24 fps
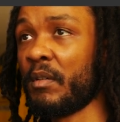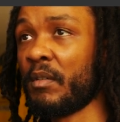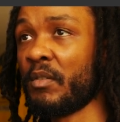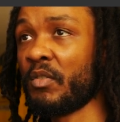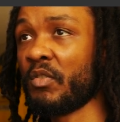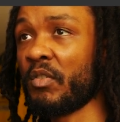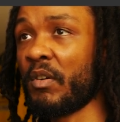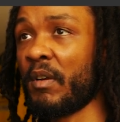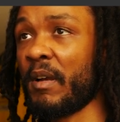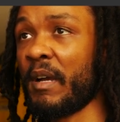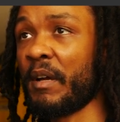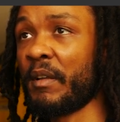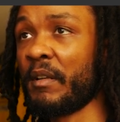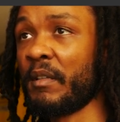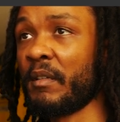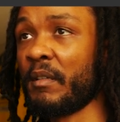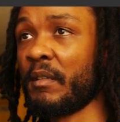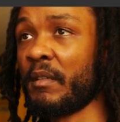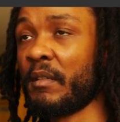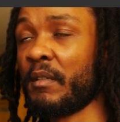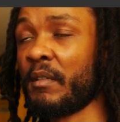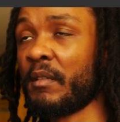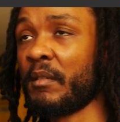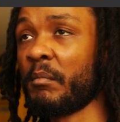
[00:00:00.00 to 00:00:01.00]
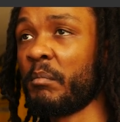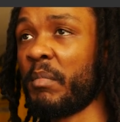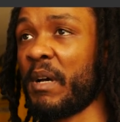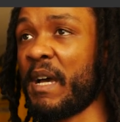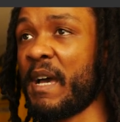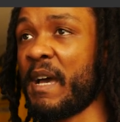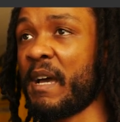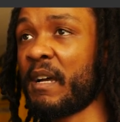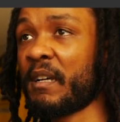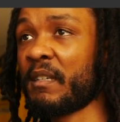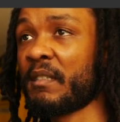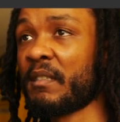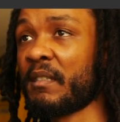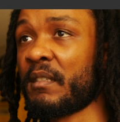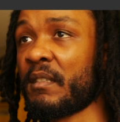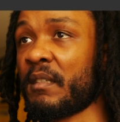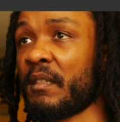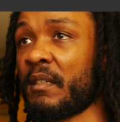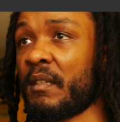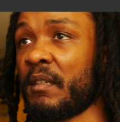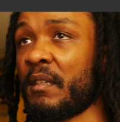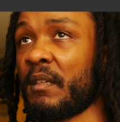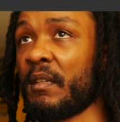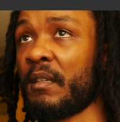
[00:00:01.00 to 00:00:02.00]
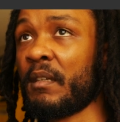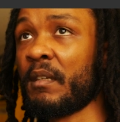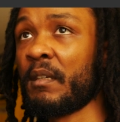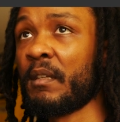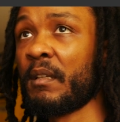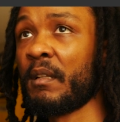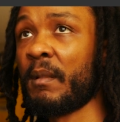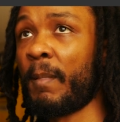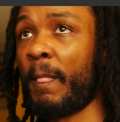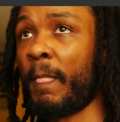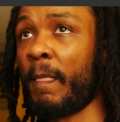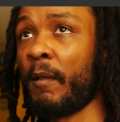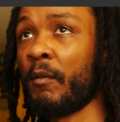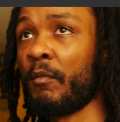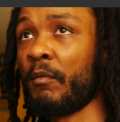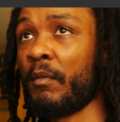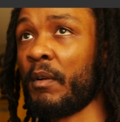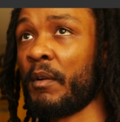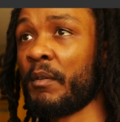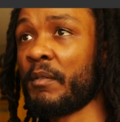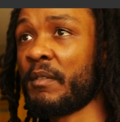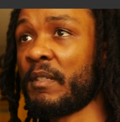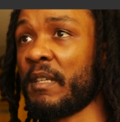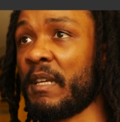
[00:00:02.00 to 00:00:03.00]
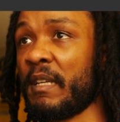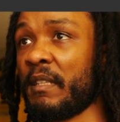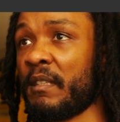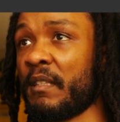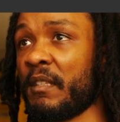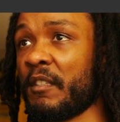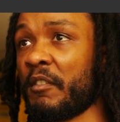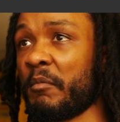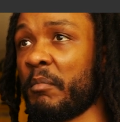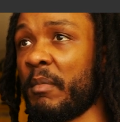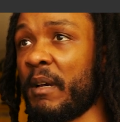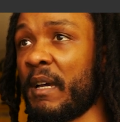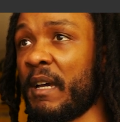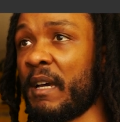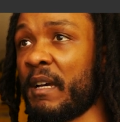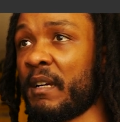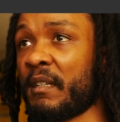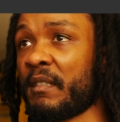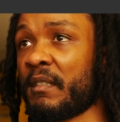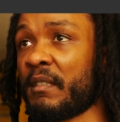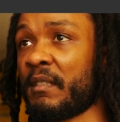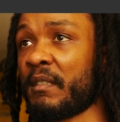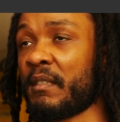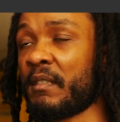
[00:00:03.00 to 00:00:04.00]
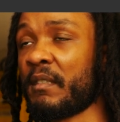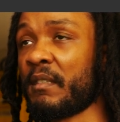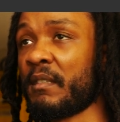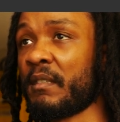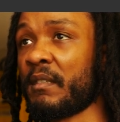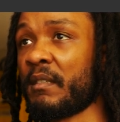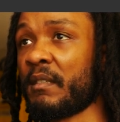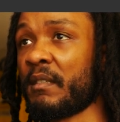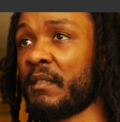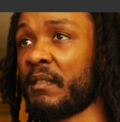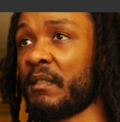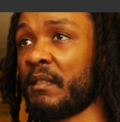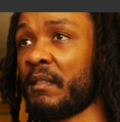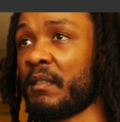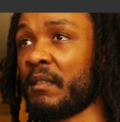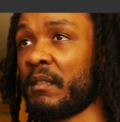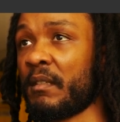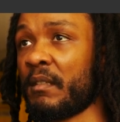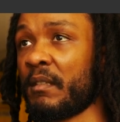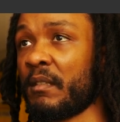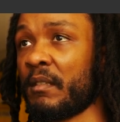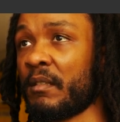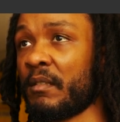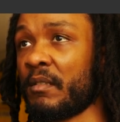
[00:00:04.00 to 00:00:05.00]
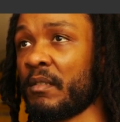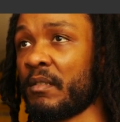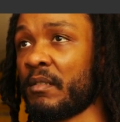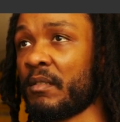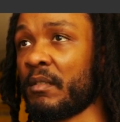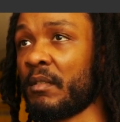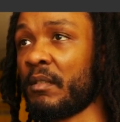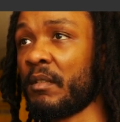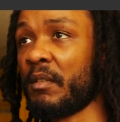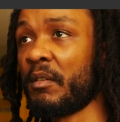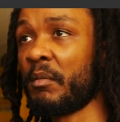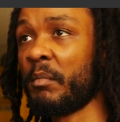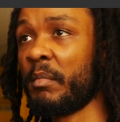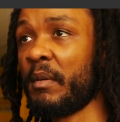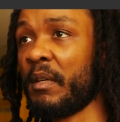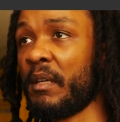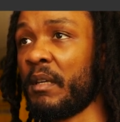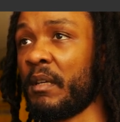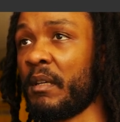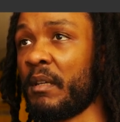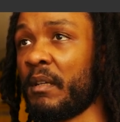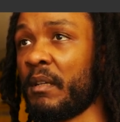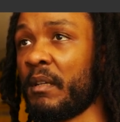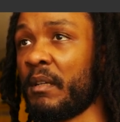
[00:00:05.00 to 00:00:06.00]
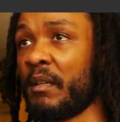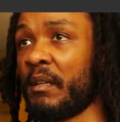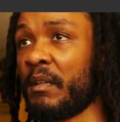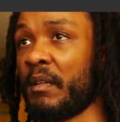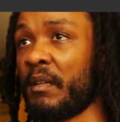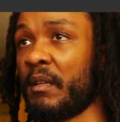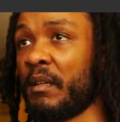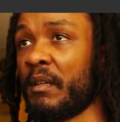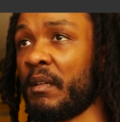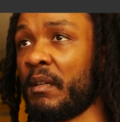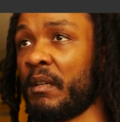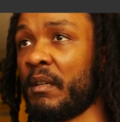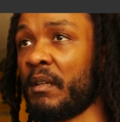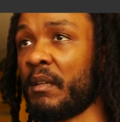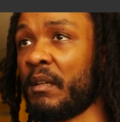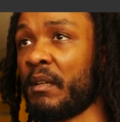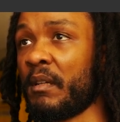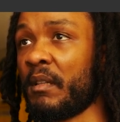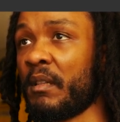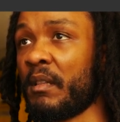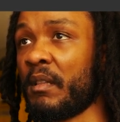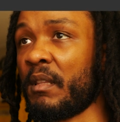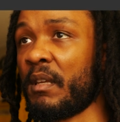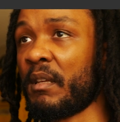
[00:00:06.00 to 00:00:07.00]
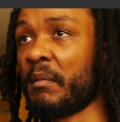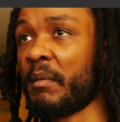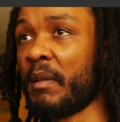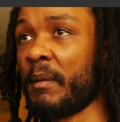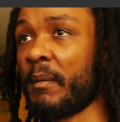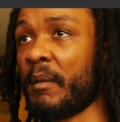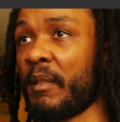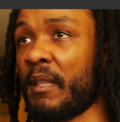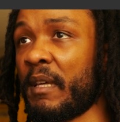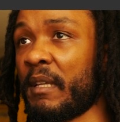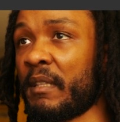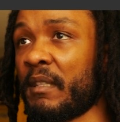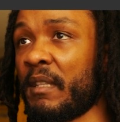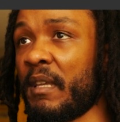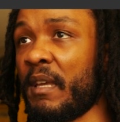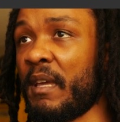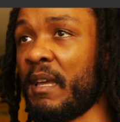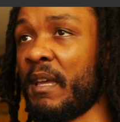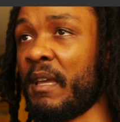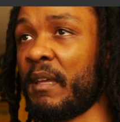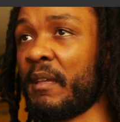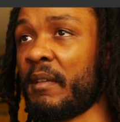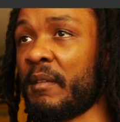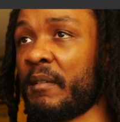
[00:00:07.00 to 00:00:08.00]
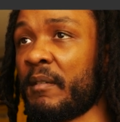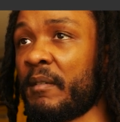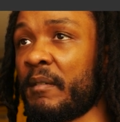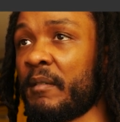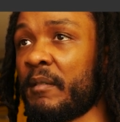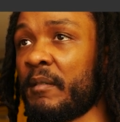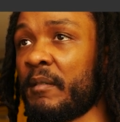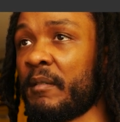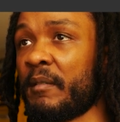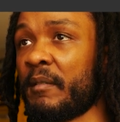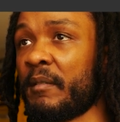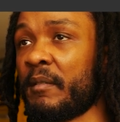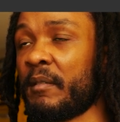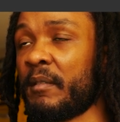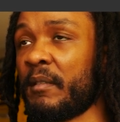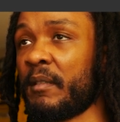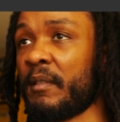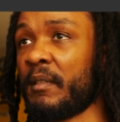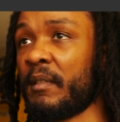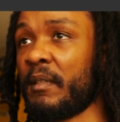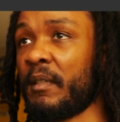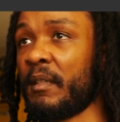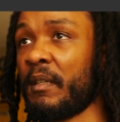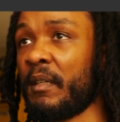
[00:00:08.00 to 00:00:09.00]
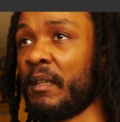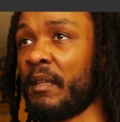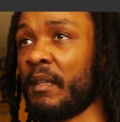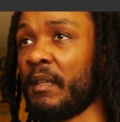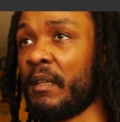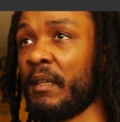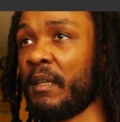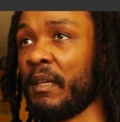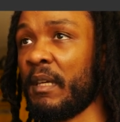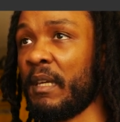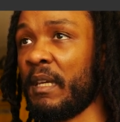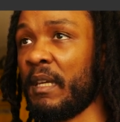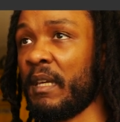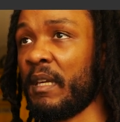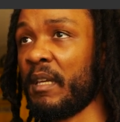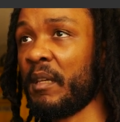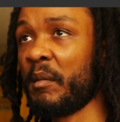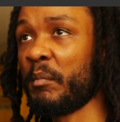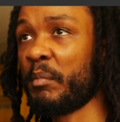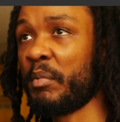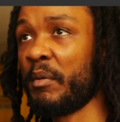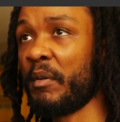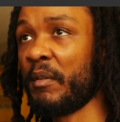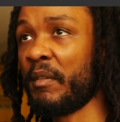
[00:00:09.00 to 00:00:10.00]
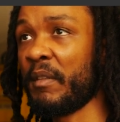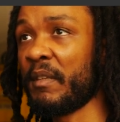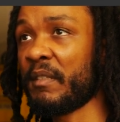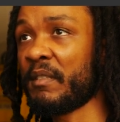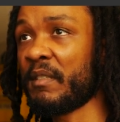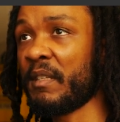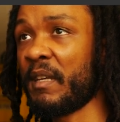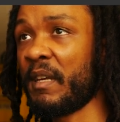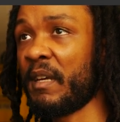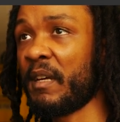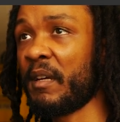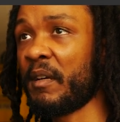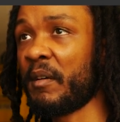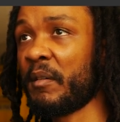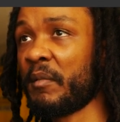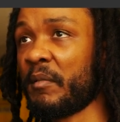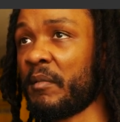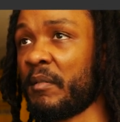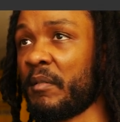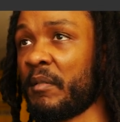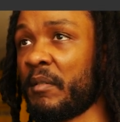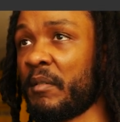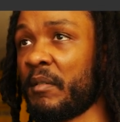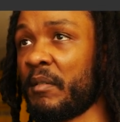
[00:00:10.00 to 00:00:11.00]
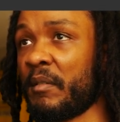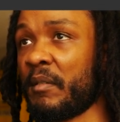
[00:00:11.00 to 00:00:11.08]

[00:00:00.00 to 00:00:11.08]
draw the box, rotate this box just a little bit, like maybe like that, and pull this down